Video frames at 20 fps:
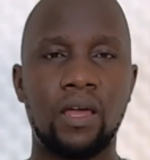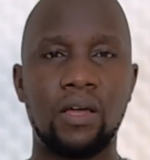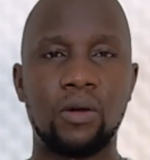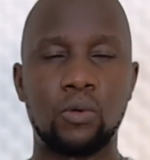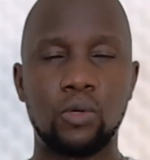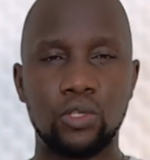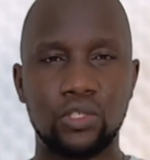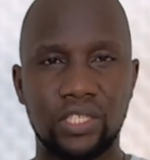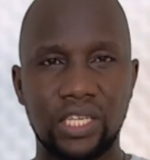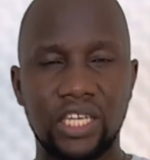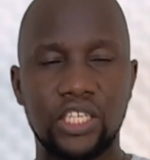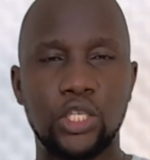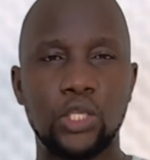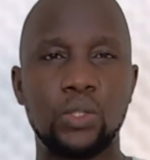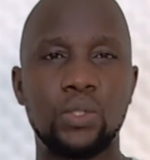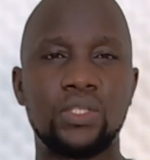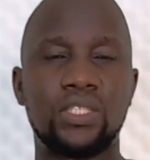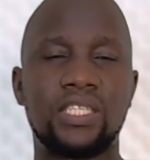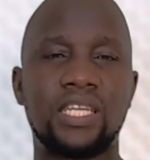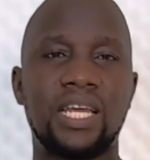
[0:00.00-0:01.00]

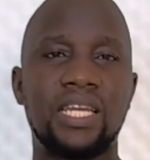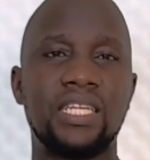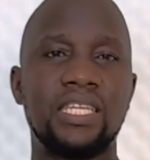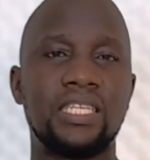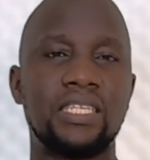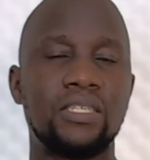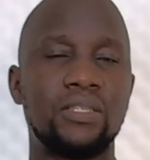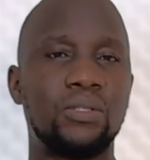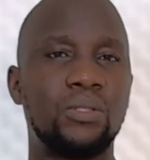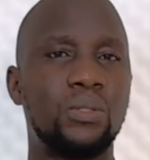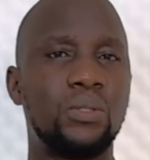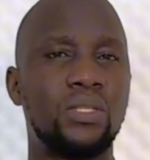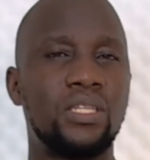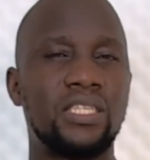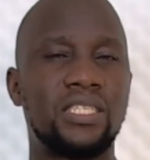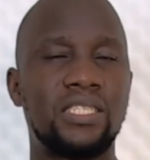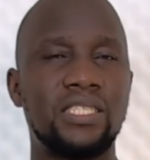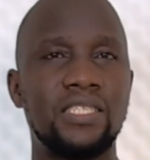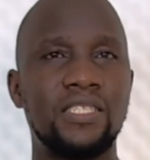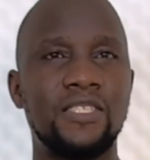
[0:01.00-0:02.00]
cross-sectional study, or
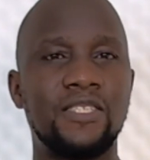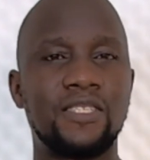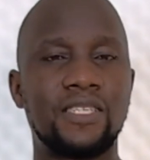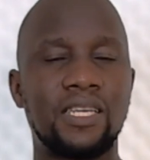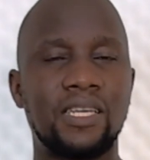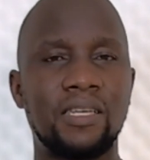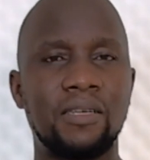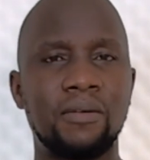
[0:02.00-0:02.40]
this is